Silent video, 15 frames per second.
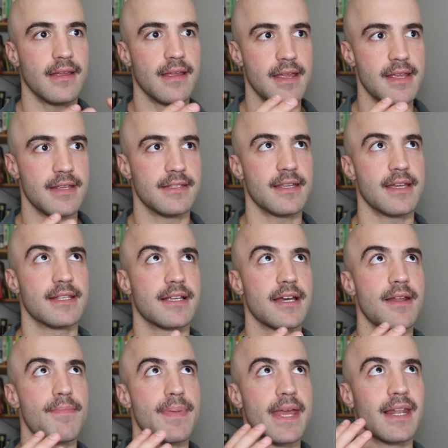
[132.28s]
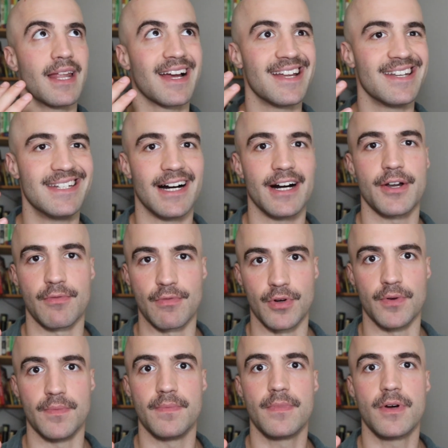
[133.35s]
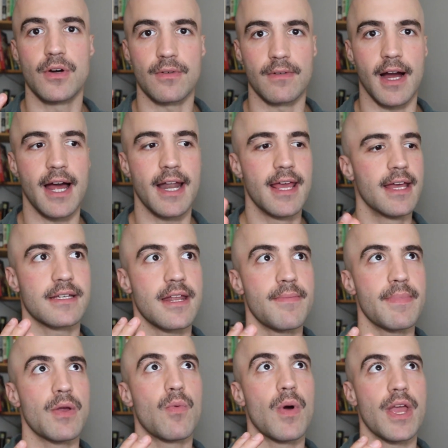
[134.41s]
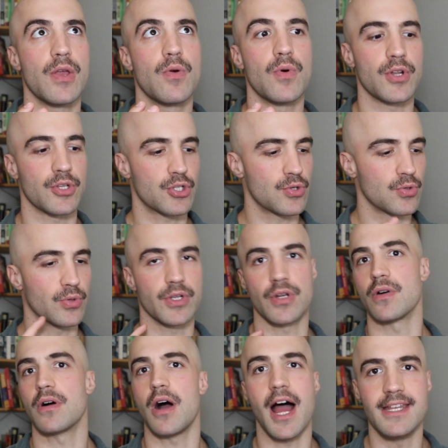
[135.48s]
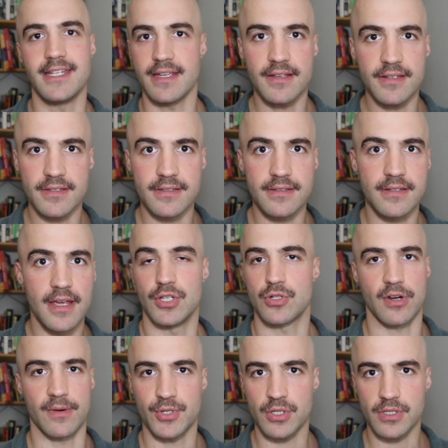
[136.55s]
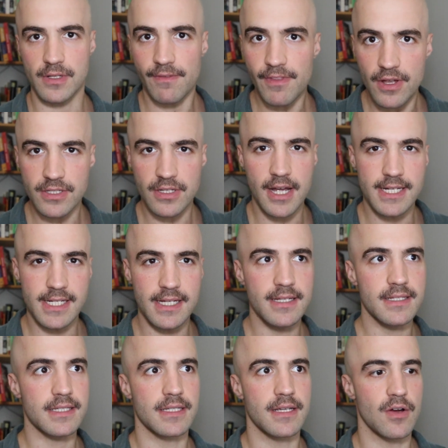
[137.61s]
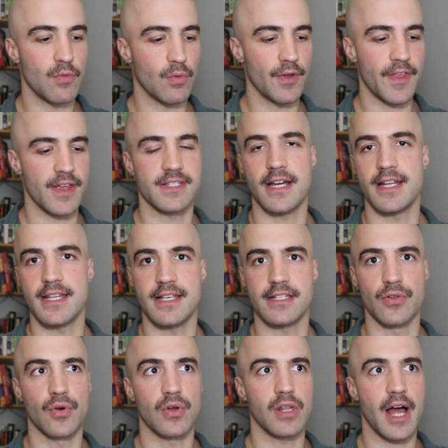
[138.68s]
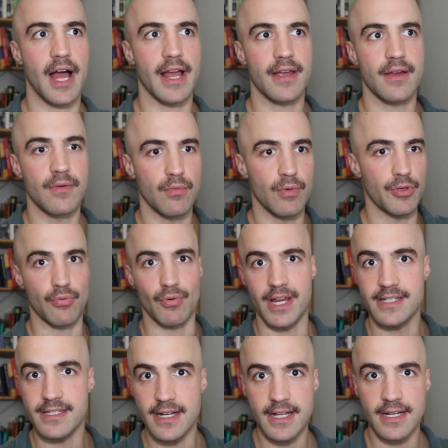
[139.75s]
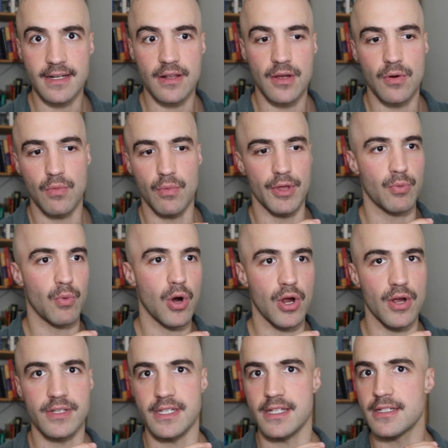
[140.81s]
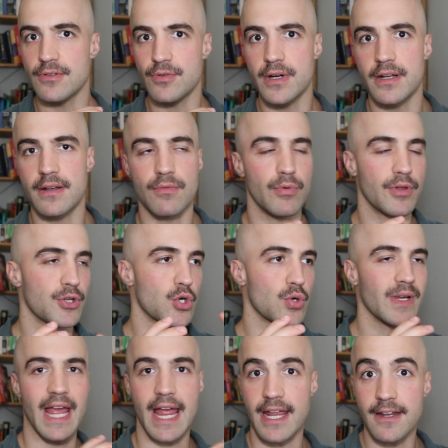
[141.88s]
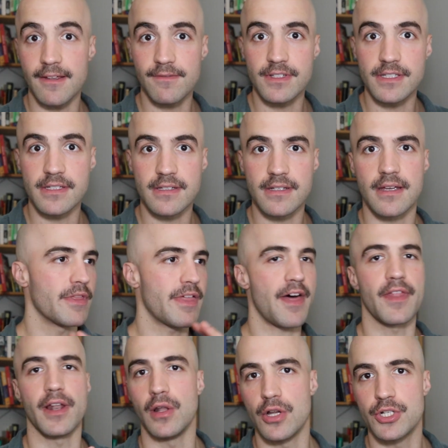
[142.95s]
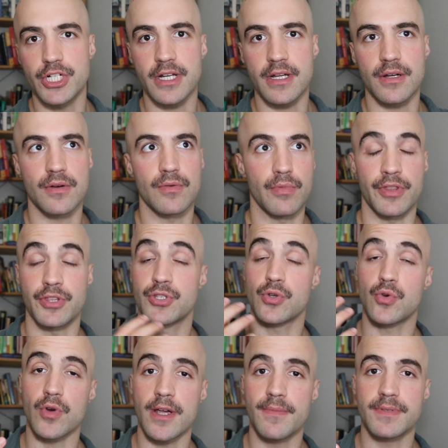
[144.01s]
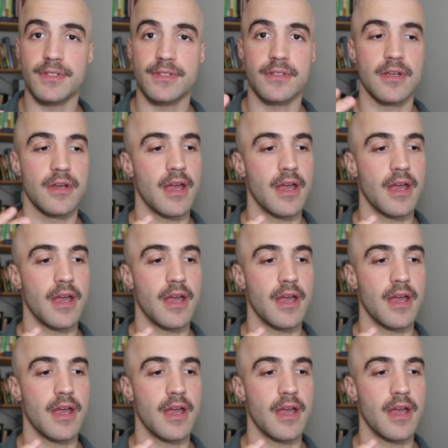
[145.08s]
is it's going to be like a data room, right? It's going to be where you want to store your ideas, descriptions of those ideas, what those ideas look like with reasoning, with what goes into it, with creatives, with other logic, with scripts,